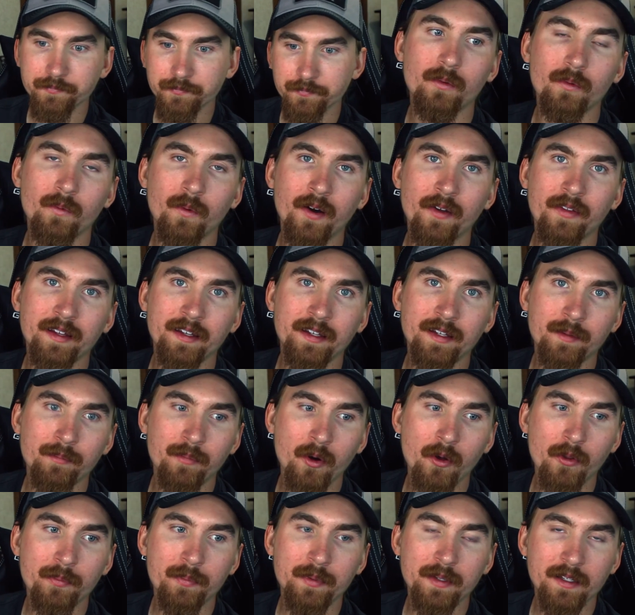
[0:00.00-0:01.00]
While they can
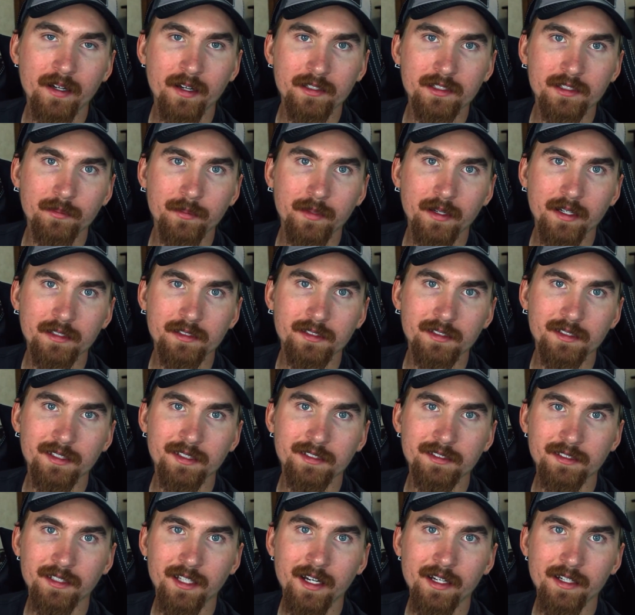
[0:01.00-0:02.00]
both be customized,
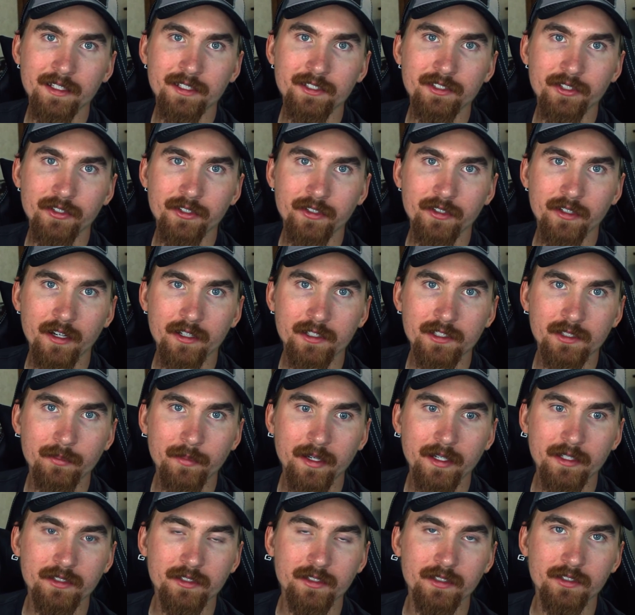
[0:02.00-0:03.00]
it's a lot easier to
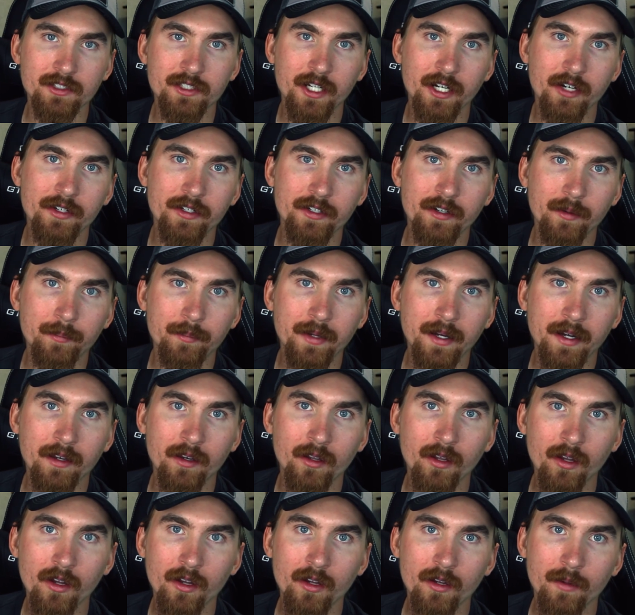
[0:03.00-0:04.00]
customize the Cherry Numpad
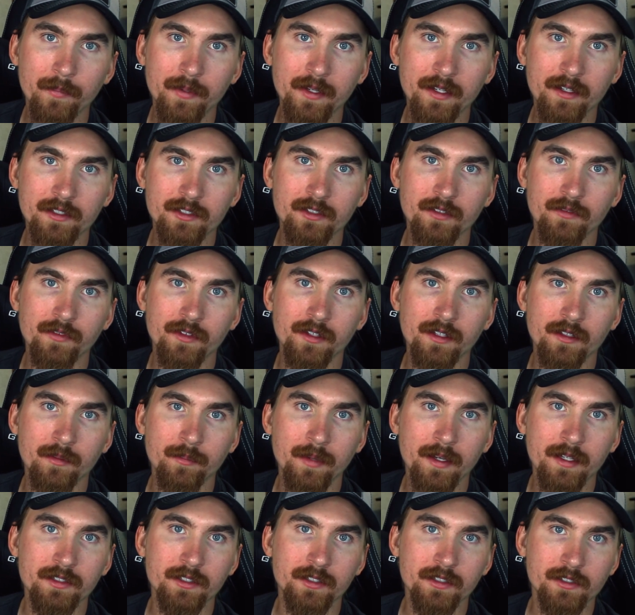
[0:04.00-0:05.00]
because of the
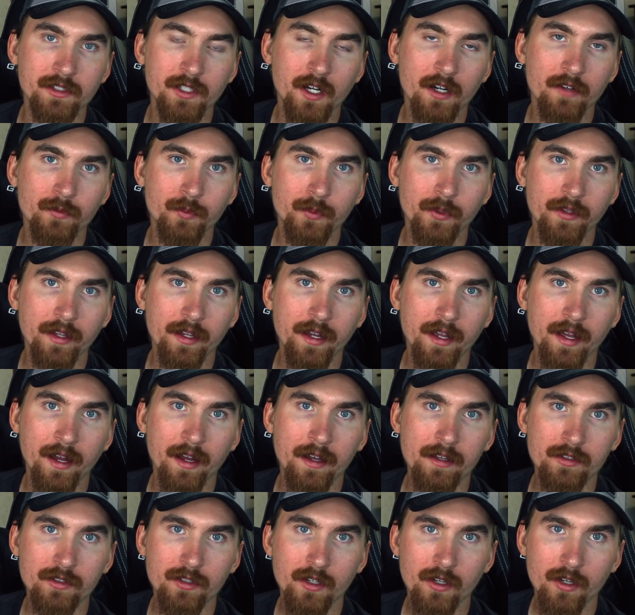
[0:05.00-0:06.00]
amazing software that it
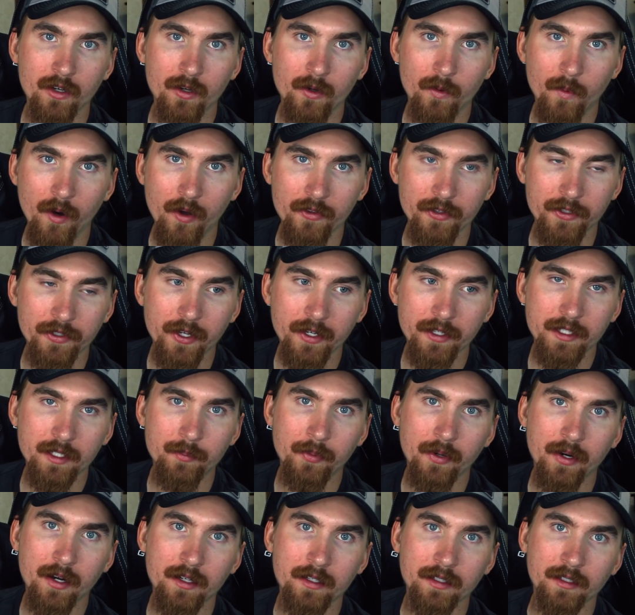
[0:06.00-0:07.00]
has, while the Ducky
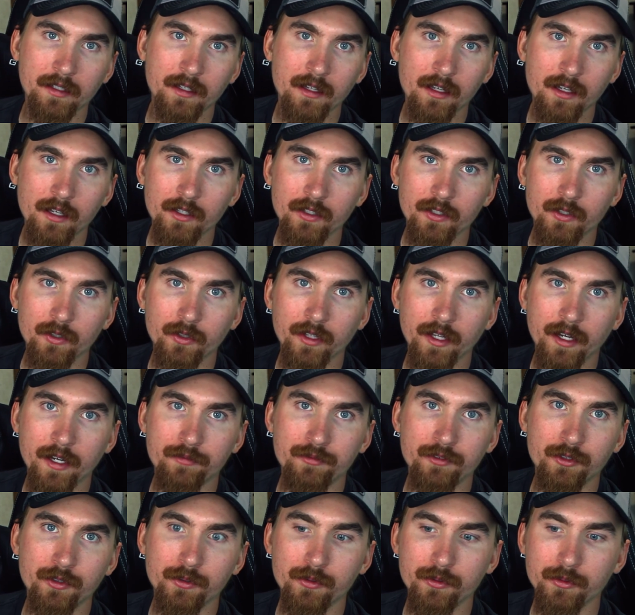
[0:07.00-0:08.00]
Pocket, you'll have
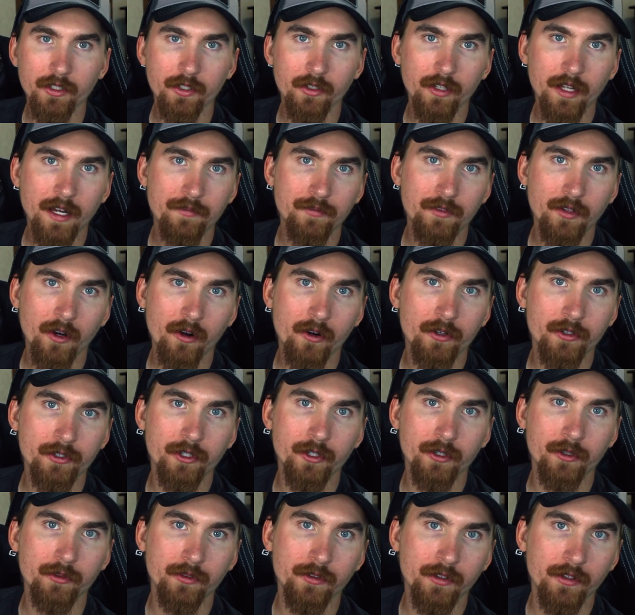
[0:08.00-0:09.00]
to hard
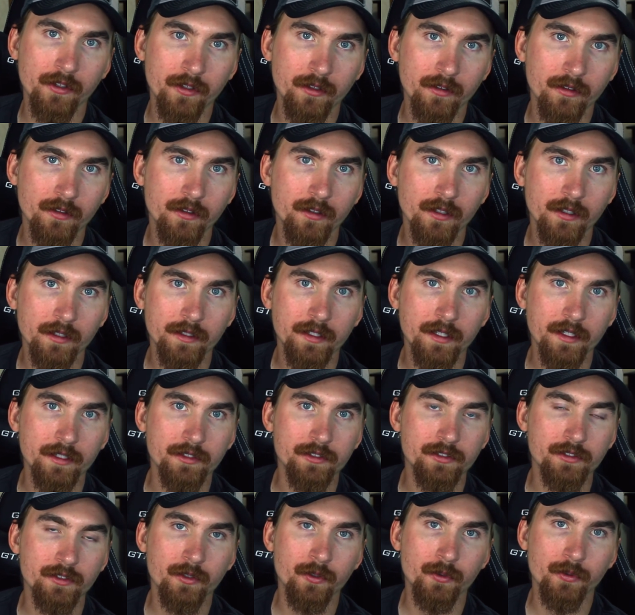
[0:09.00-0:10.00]
code the
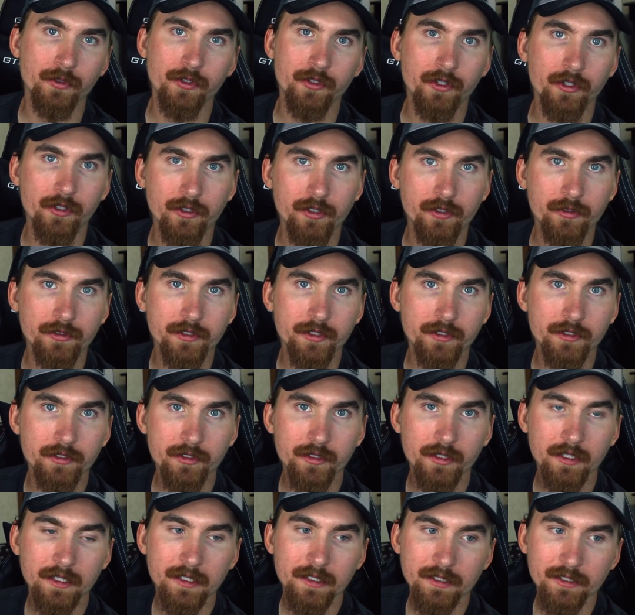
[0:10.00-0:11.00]
keys according to your
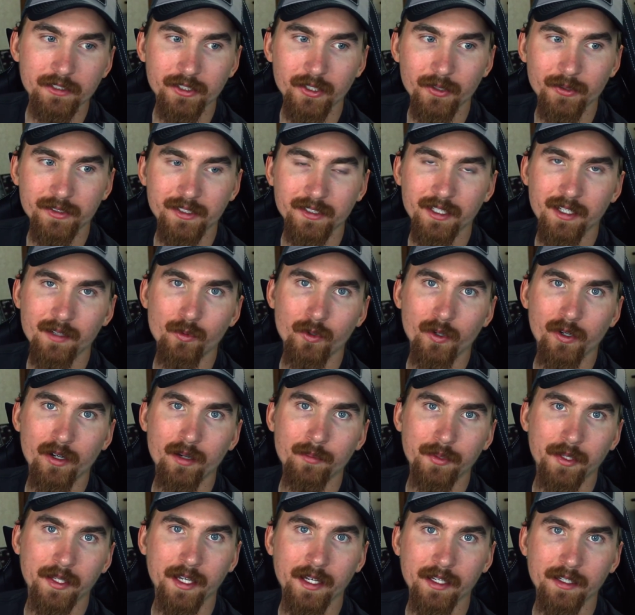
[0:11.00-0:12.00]
usage. So it's a lot more
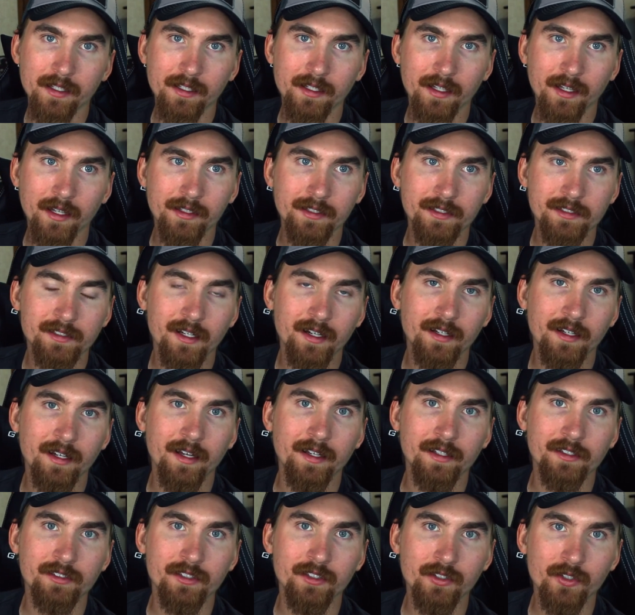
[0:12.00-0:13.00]
complicated and it's not
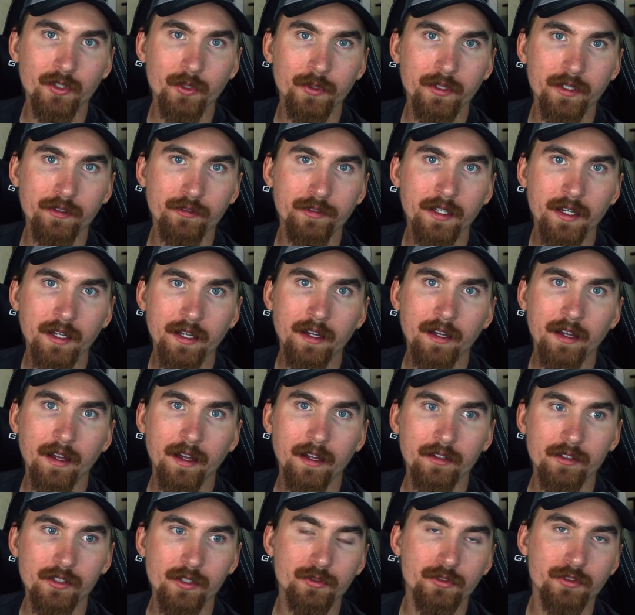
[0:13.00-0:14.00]
as intuitive
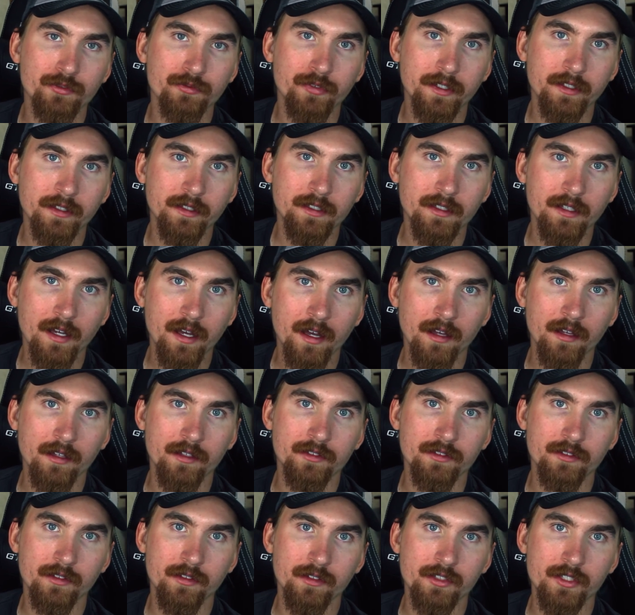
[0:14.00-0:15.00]
and user-friendly
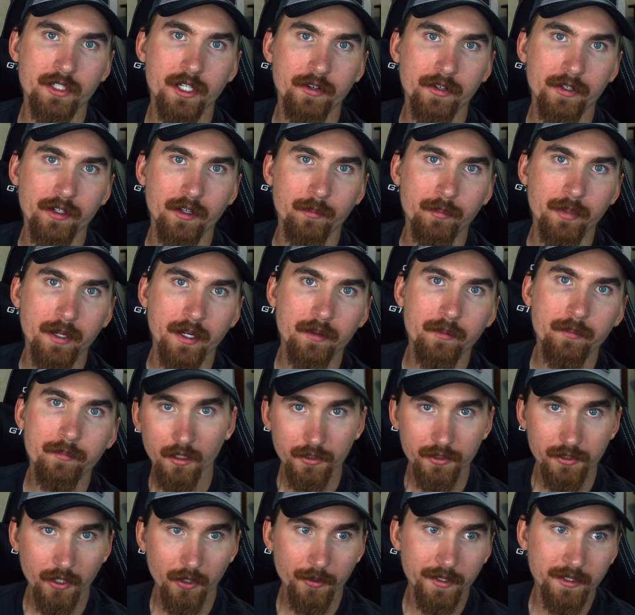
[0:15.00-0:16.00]
as the Cherry Numpad.
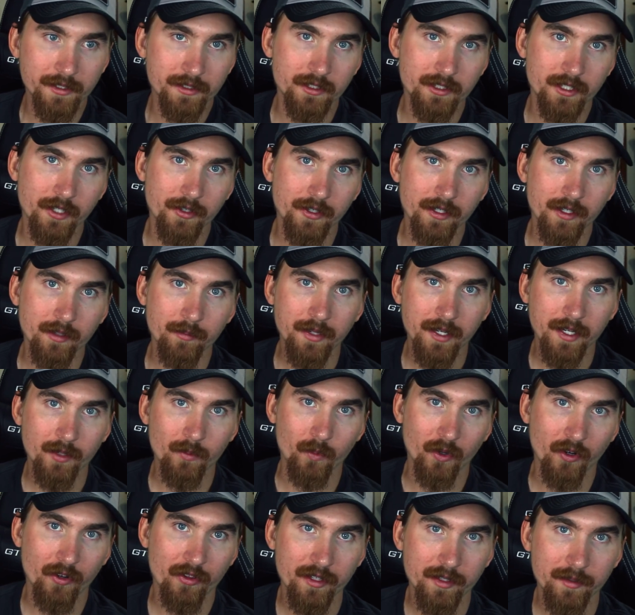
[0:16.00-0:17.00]
So is the Cherry Numpad
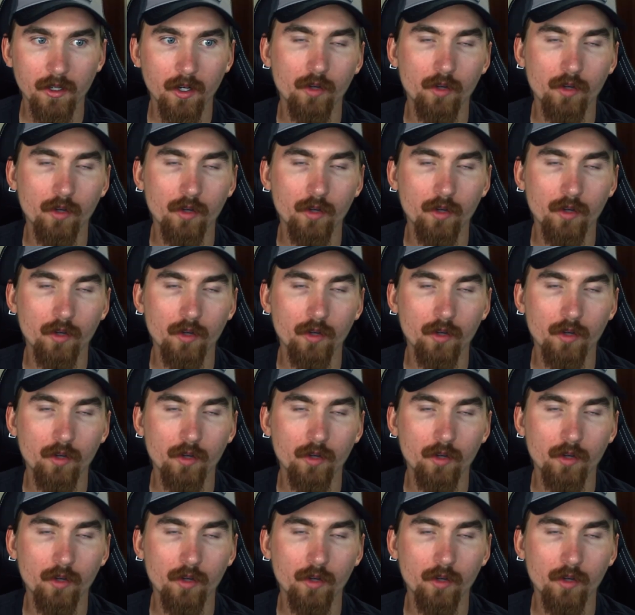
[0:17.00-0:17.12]
worth it?